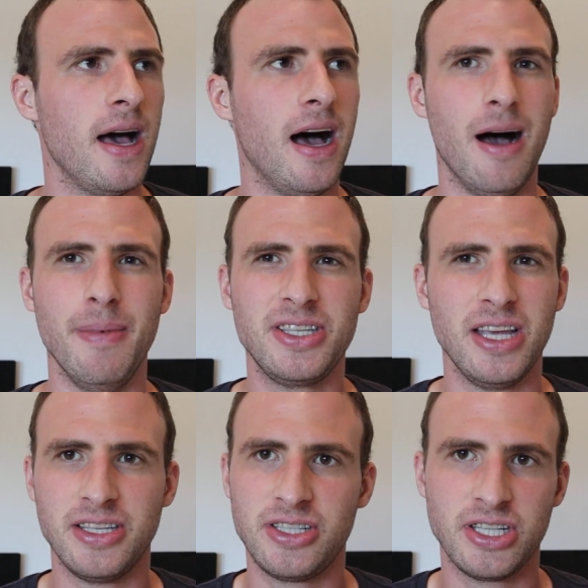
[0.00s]

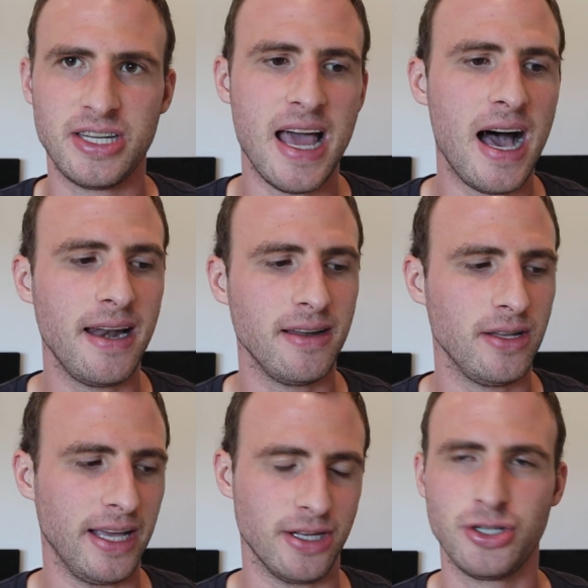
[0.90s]
It's just
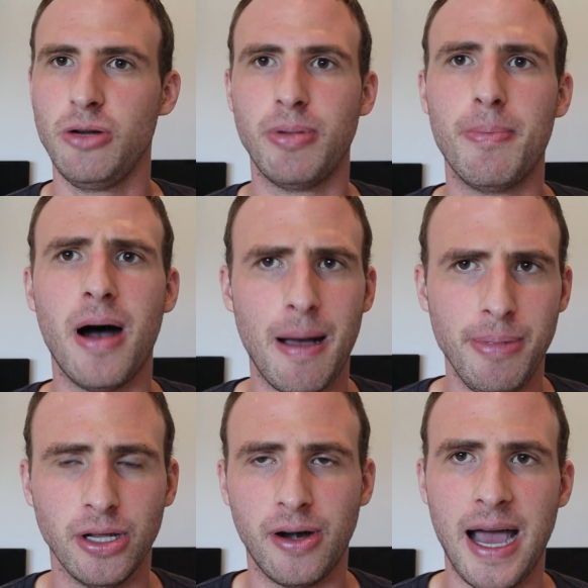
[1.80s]
not like a super
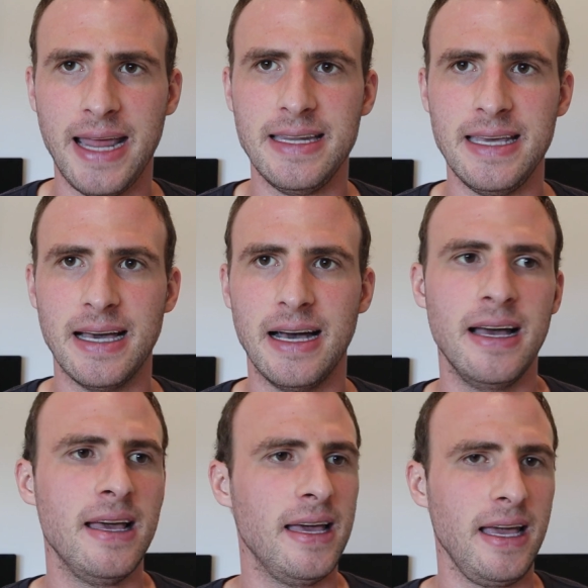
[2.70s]
popular
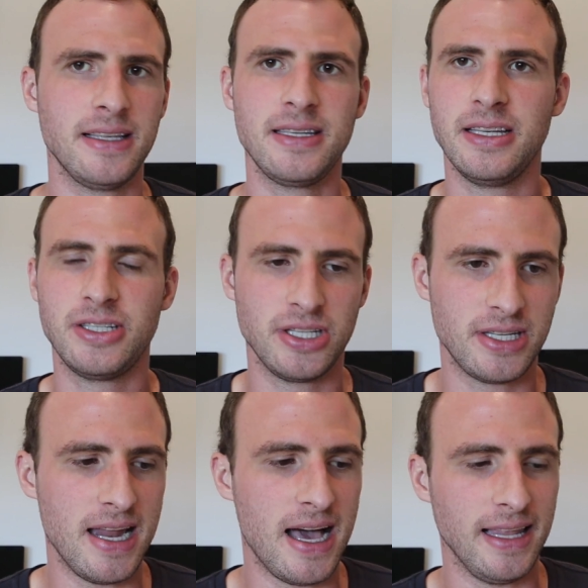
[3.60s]
idea. It's
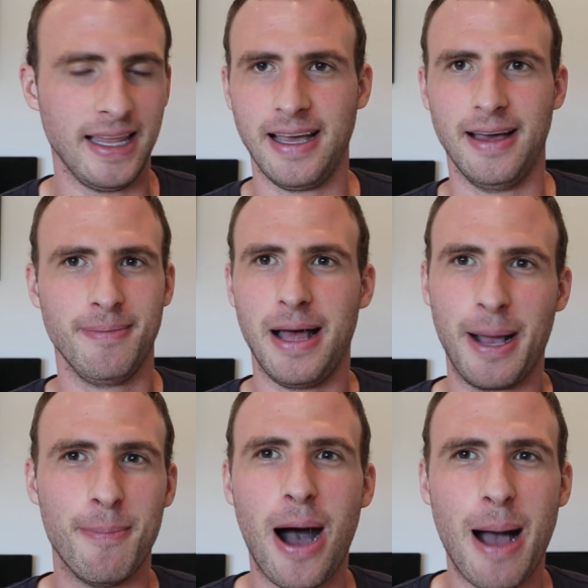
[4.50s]
just not like a
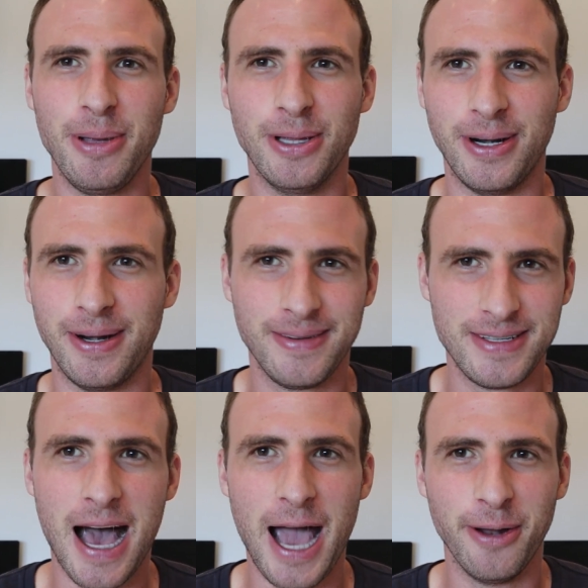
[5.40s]
popular
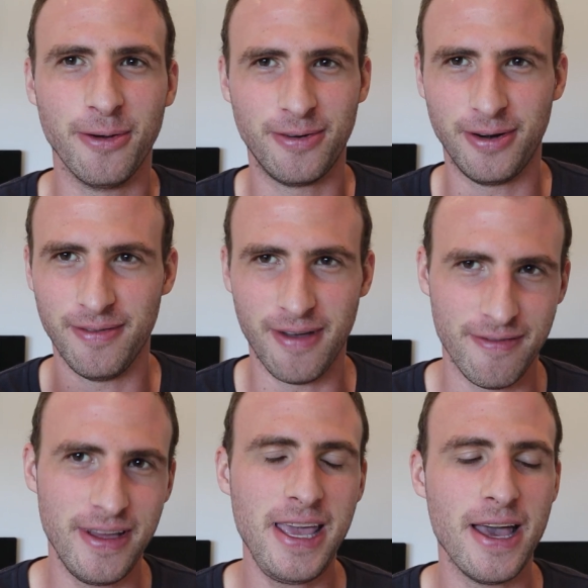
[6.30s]
title for a
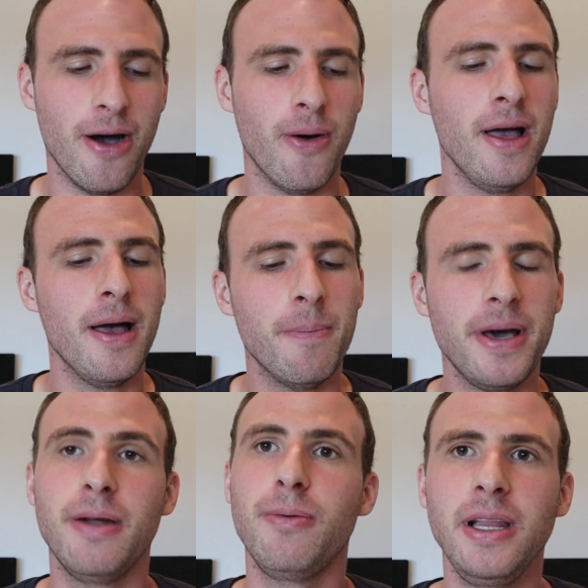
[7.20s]
video,
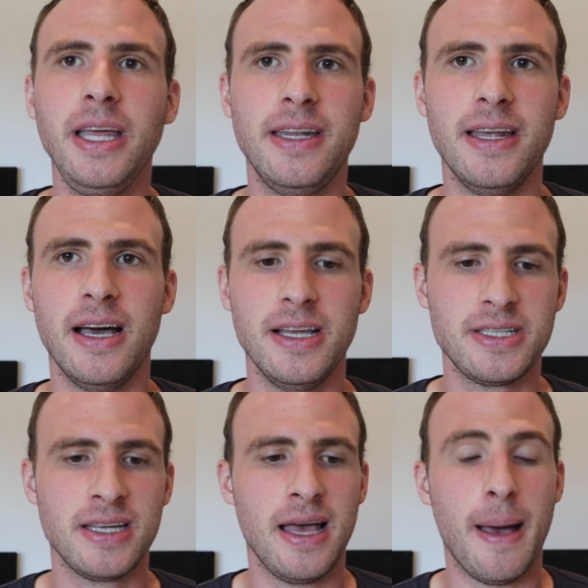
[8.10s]
but it really
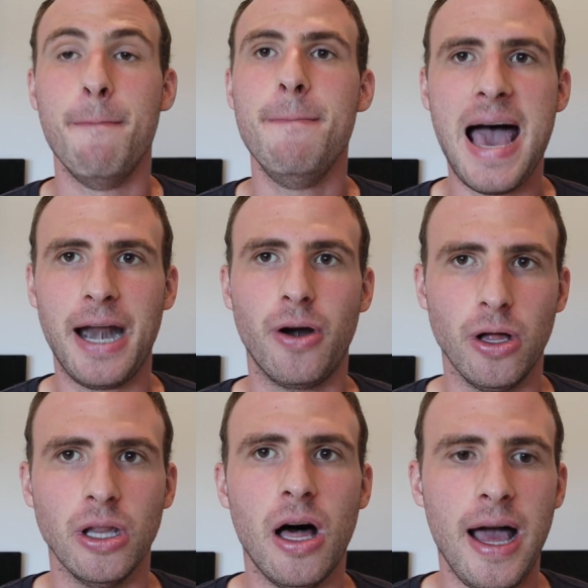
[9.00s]
does matter a
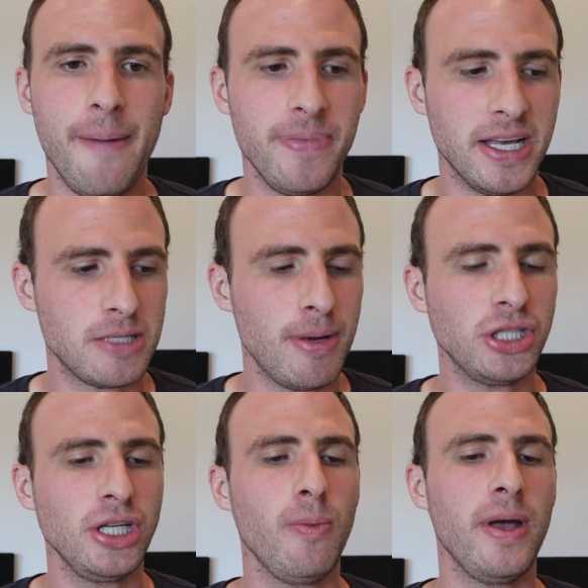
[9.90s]
lot,
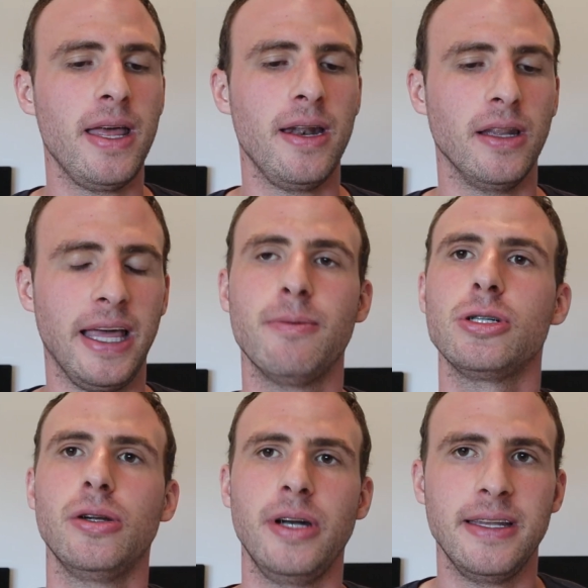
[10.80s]
especially when
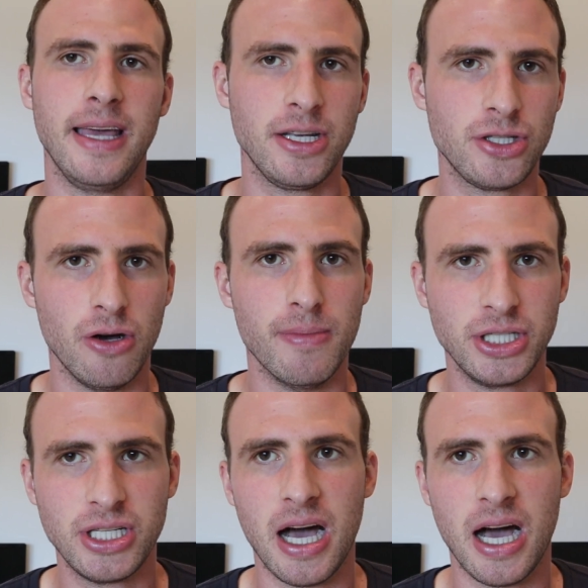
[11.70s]
language learning takes so much